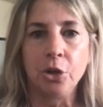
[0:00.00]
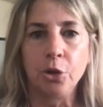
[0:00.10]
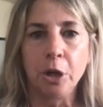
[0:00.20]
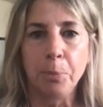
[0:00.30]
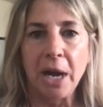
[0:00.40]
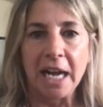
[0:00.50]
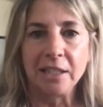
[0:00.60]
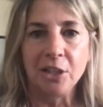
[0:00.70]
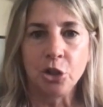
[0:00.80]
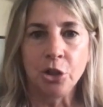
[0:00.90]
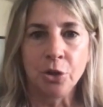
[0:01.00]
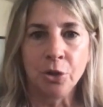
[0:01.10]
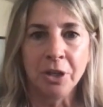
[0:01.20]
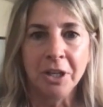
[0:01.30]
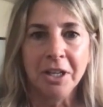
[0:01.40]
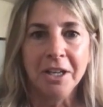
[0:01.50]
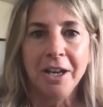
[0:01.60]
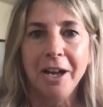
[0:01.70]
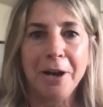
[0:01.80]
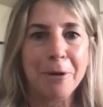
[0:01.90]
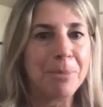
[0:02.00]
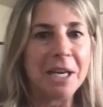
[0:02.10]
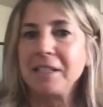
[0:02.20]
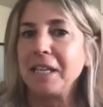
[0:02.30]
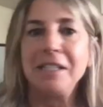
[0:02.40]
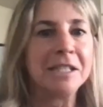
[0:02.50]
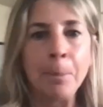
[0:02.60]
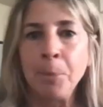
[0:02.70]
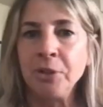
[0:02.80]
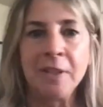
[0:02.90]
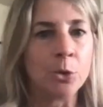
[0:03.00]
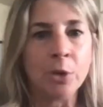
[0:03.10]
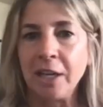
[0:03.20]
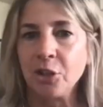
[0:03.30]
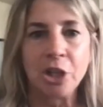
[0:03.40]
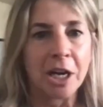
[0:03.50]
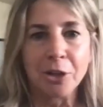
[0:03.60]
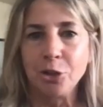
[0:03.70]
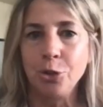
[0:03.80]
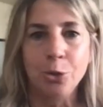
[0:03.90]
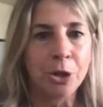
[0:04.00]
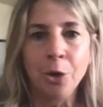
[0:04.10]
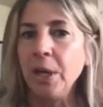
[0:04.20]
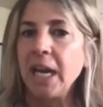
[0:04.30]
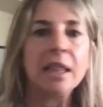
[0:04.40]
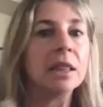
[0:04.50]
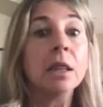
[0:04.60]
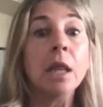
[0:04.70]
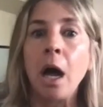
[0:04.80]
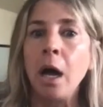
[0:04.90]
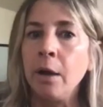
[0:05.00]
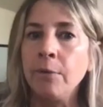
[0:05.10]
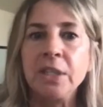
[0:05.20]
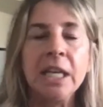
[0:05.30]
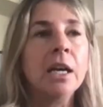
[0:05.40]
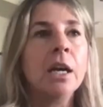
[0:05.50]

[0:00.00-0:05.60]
yoga practitioner um, because I stumbled into an Ashtanga studio and I loved